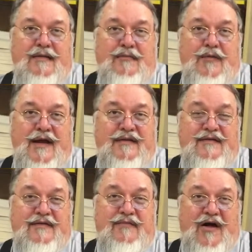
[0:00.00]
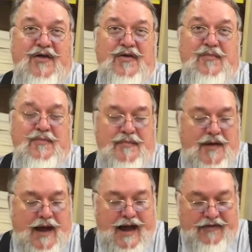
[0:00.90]
raise the volume,
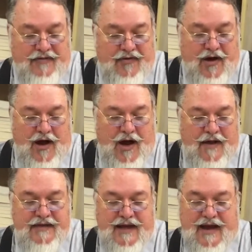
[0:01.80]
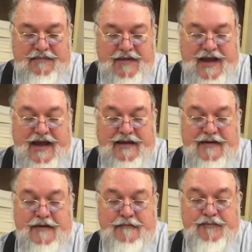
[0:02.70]
either on the iPad
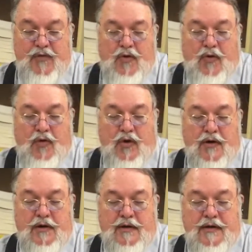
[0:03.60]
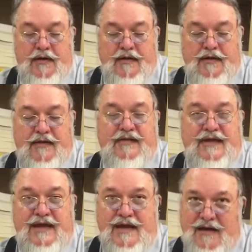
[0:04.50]
or
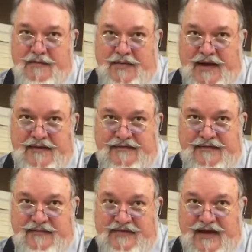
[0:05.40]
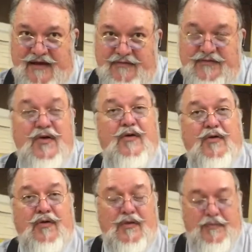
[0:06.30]
the earbuds themselves,
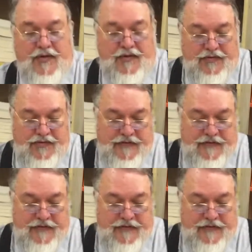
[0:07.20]
or both.